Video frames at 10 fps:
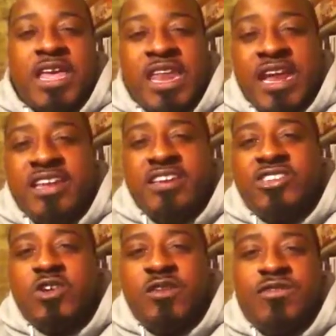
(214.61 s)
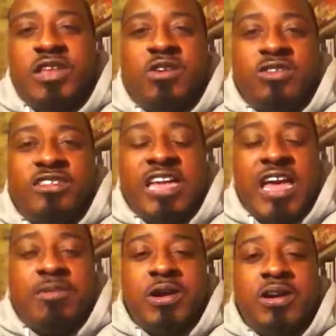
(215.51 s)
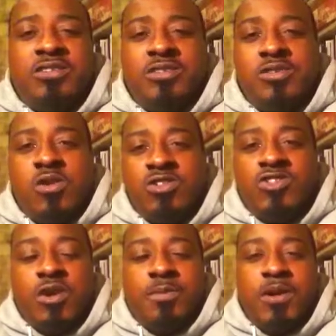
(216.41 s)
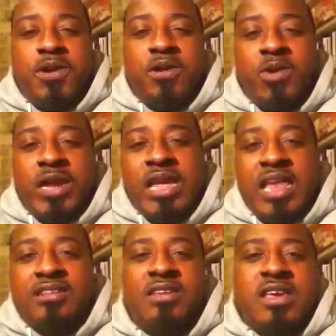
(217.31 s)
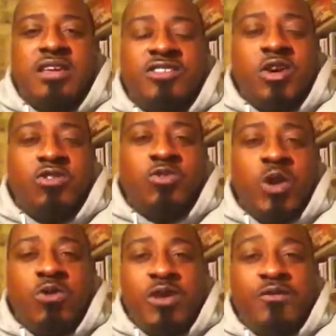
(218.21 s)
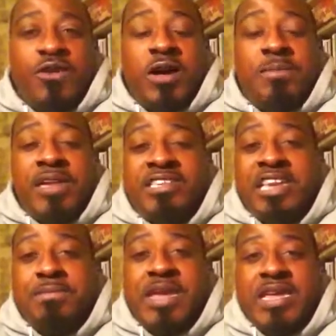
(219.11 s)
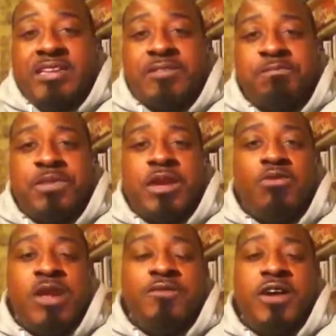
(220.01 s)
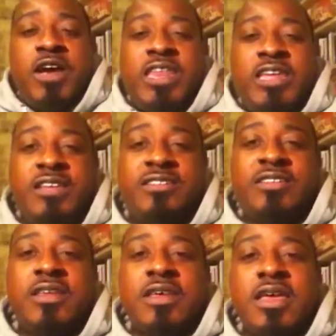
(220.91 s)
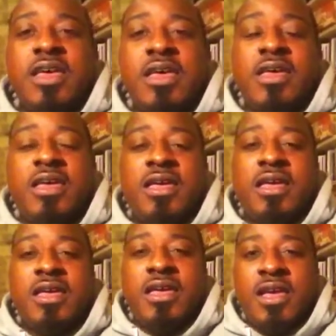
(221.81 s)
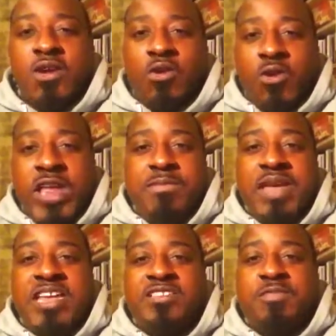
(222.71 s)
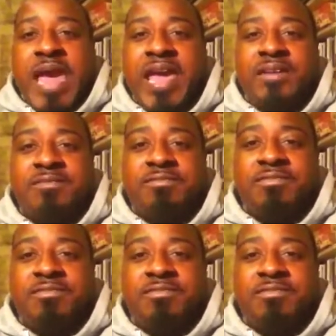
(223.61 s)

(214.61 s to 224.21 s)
And I did a short video a short period ago that kind of told you what refund basically means. Refund is, means back,